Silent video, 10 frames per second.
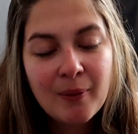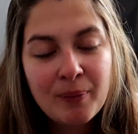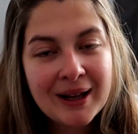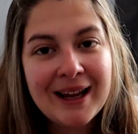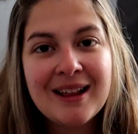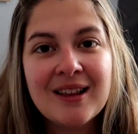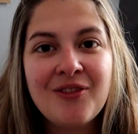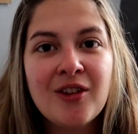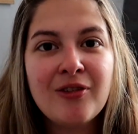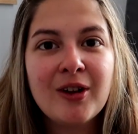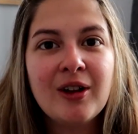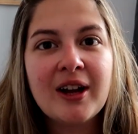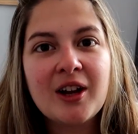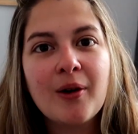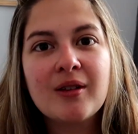please, if you feel
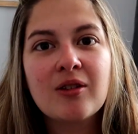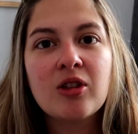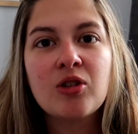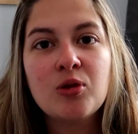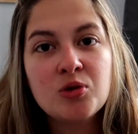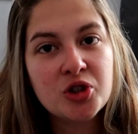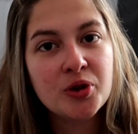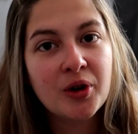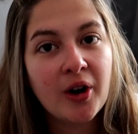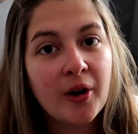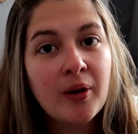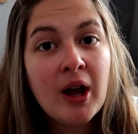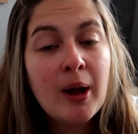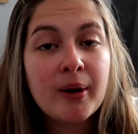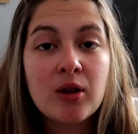like going to the zoo, do go,
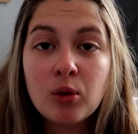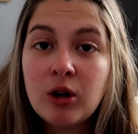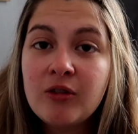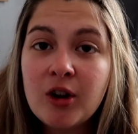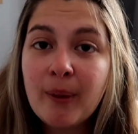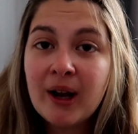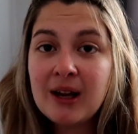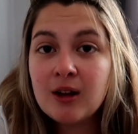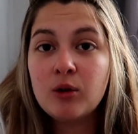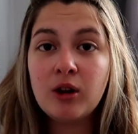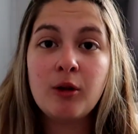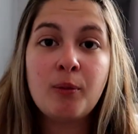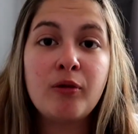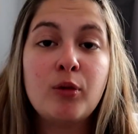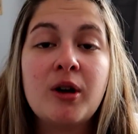because all of your money and all of the
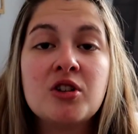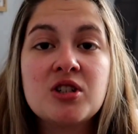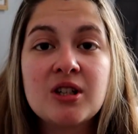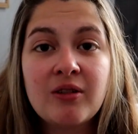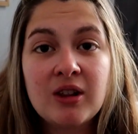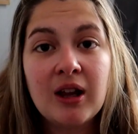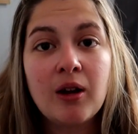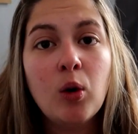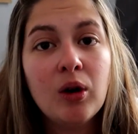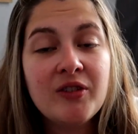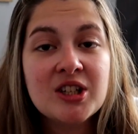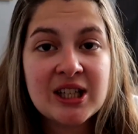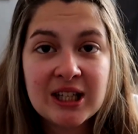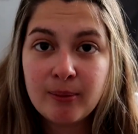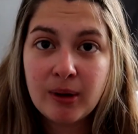profit margins and everything, all of your
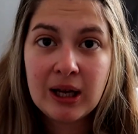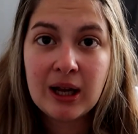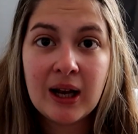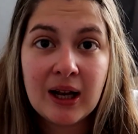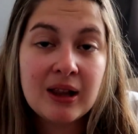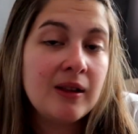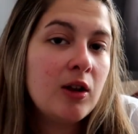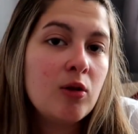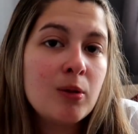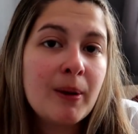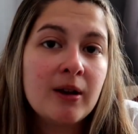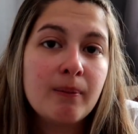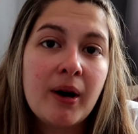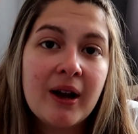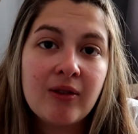ticket money and anything you spend
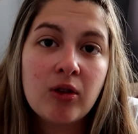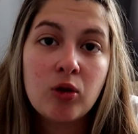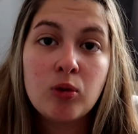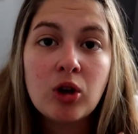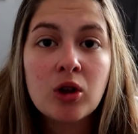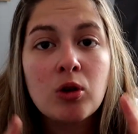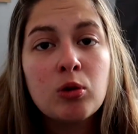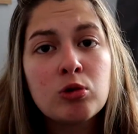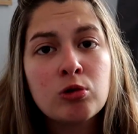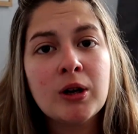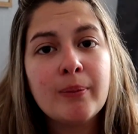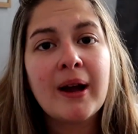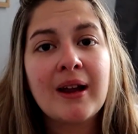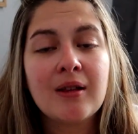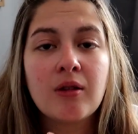and buy in the zoo does go straight
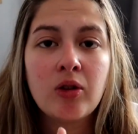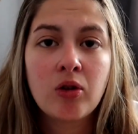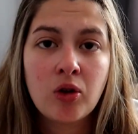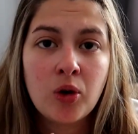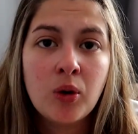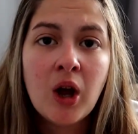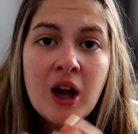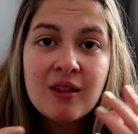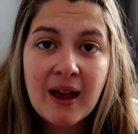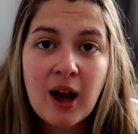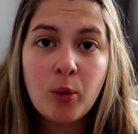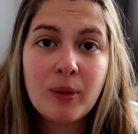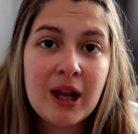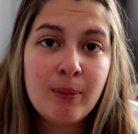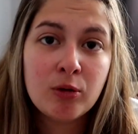back into the zoo to help
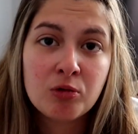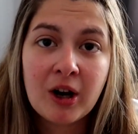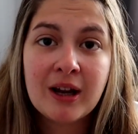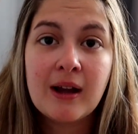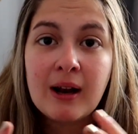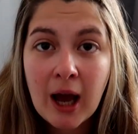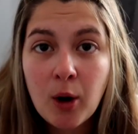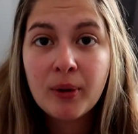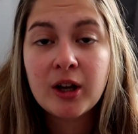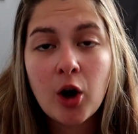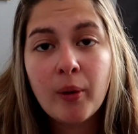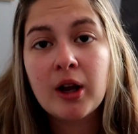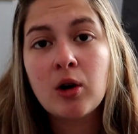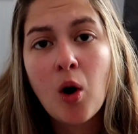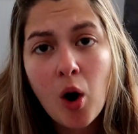keep it running and help it
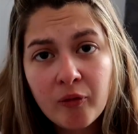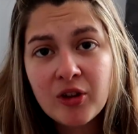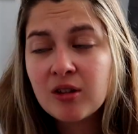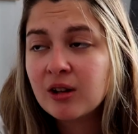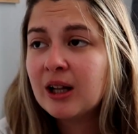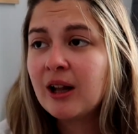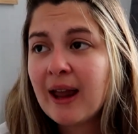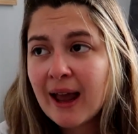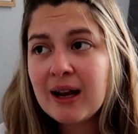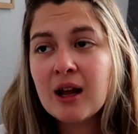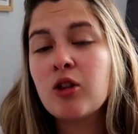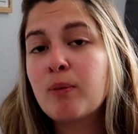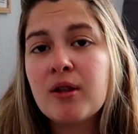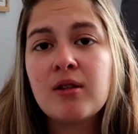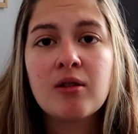going. And obviously, like any other
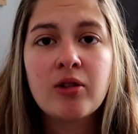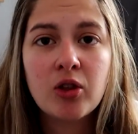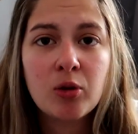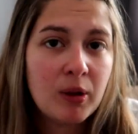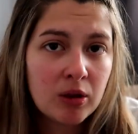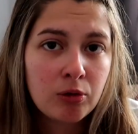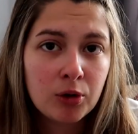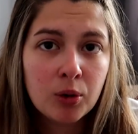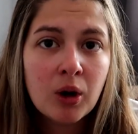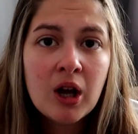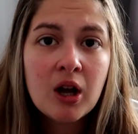business that's been through